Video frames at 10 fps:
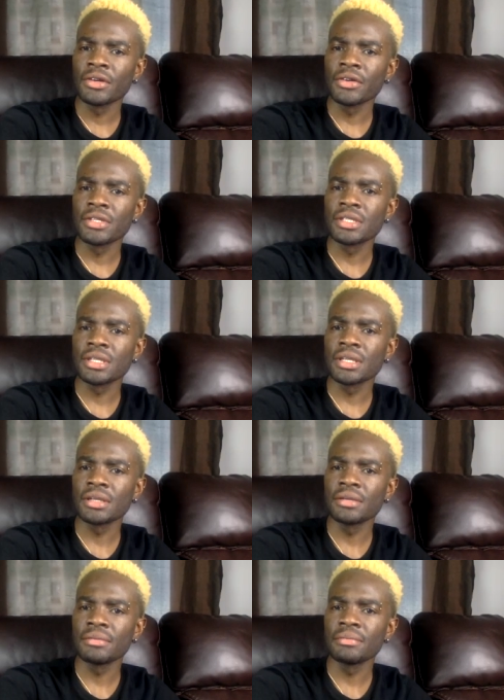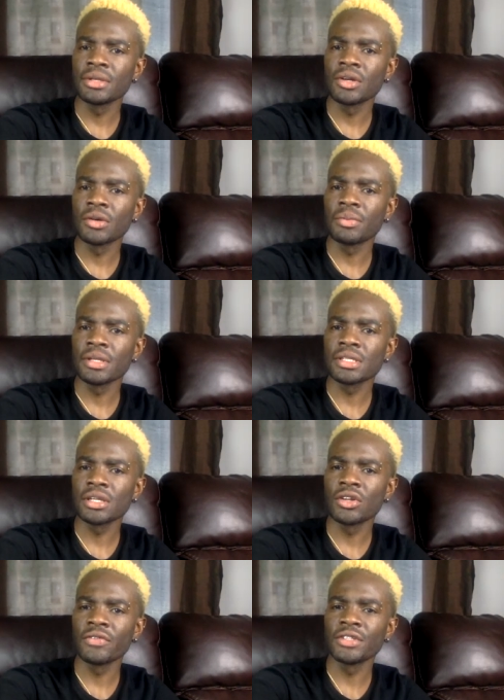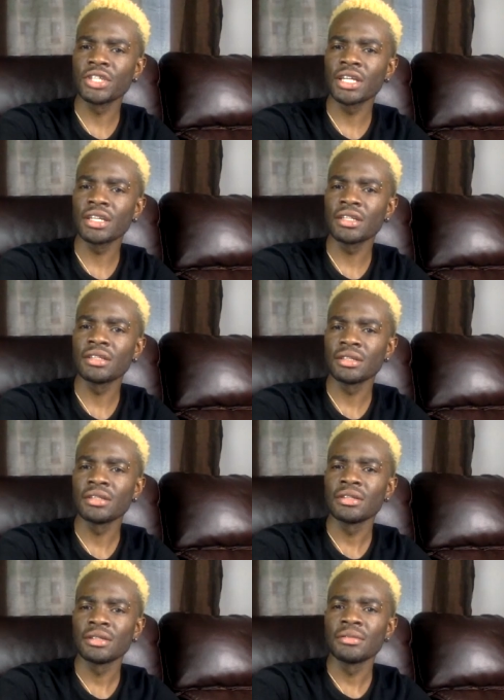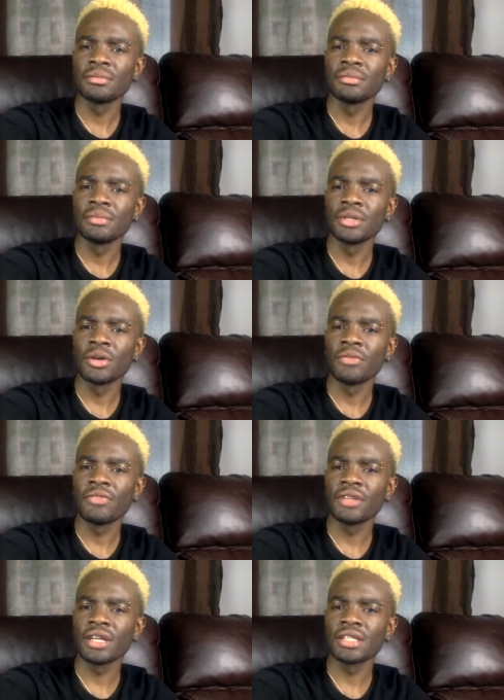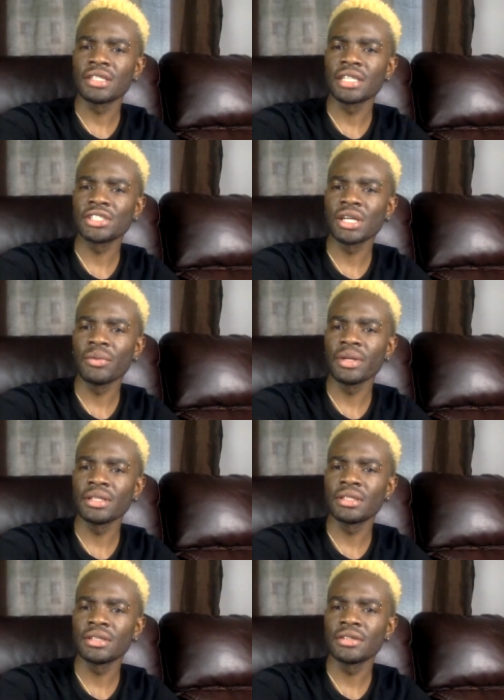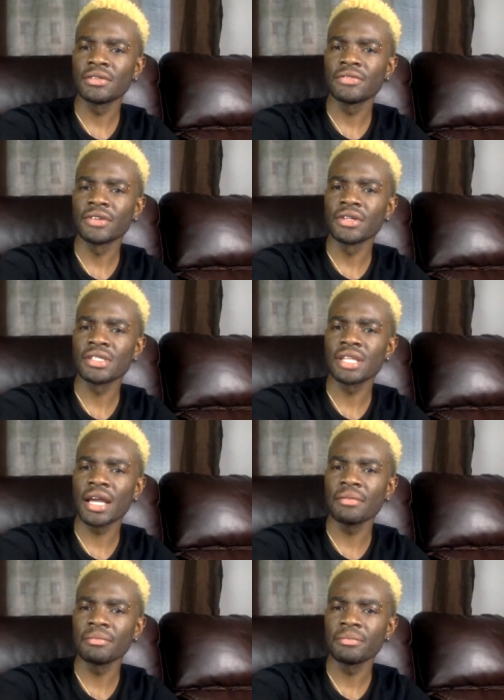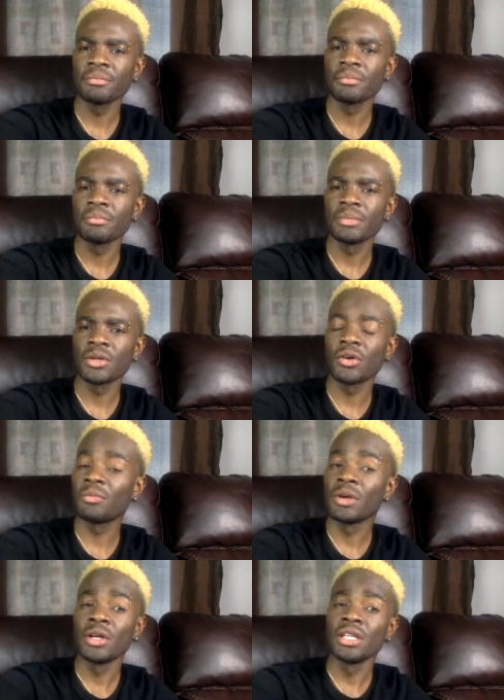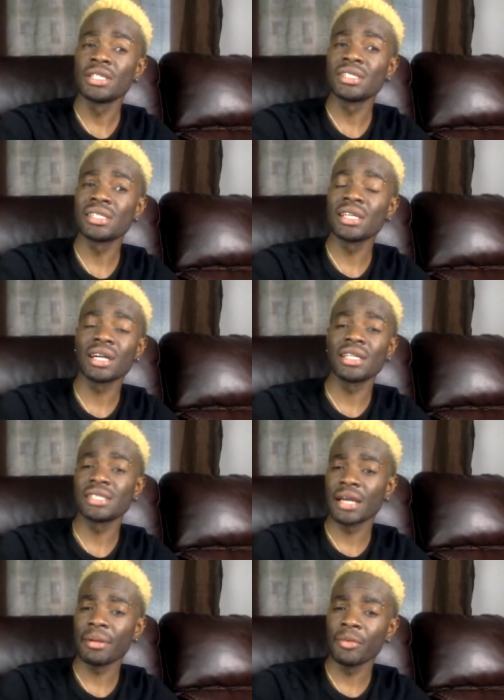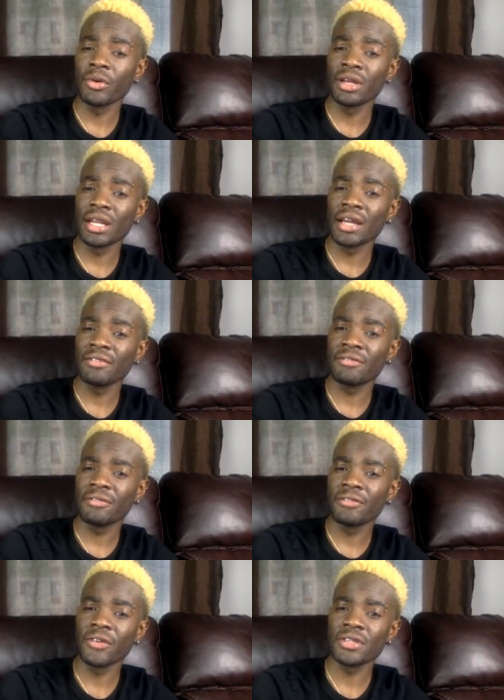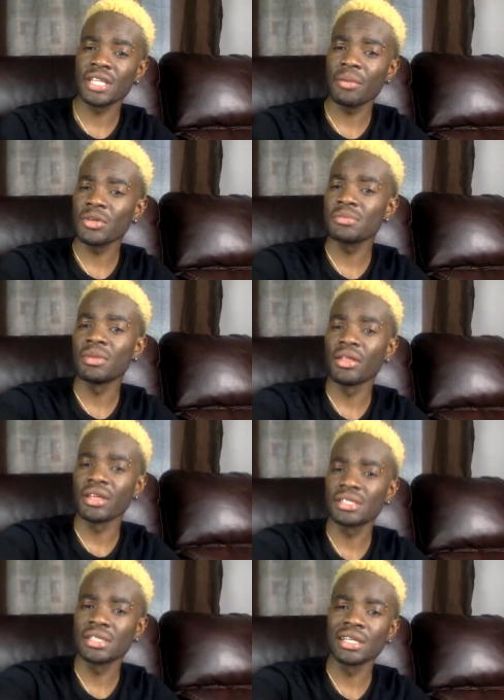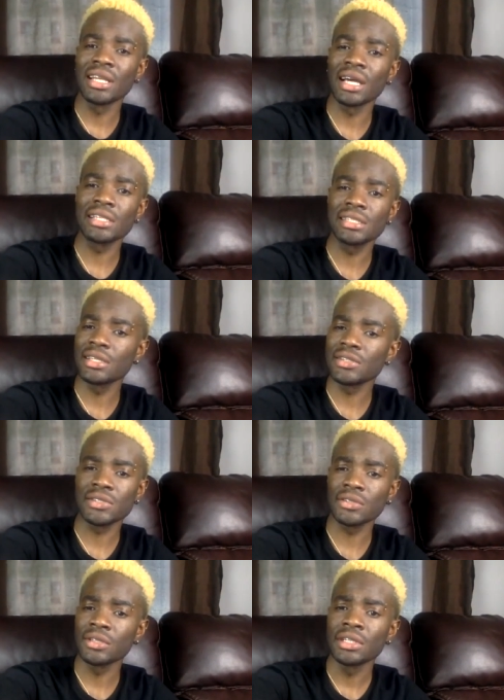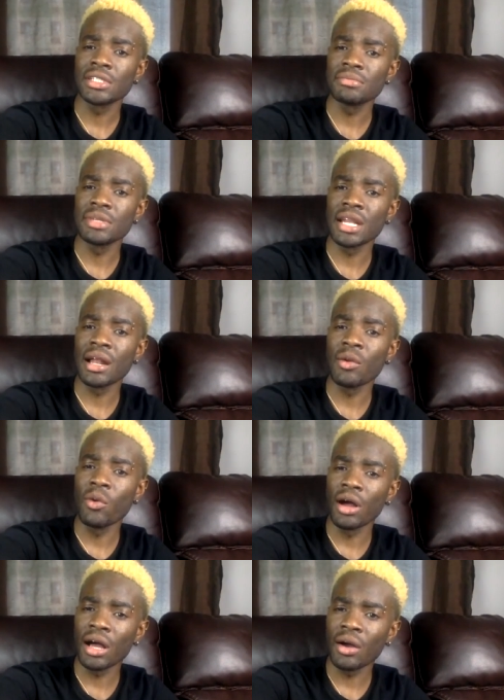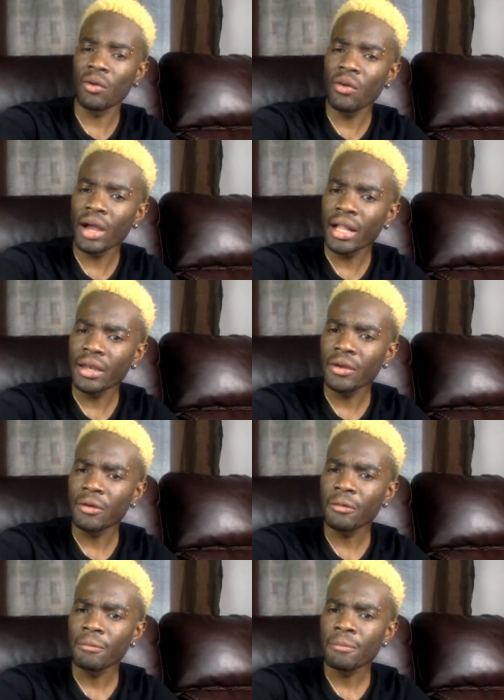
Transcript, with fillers: Chrissy, big up. I eh? say I love your channel. Big up for that. Sasha Wint, first time, big up. This is the second time I'm going live. The first time was Mother's Day last year, so it's been a while now.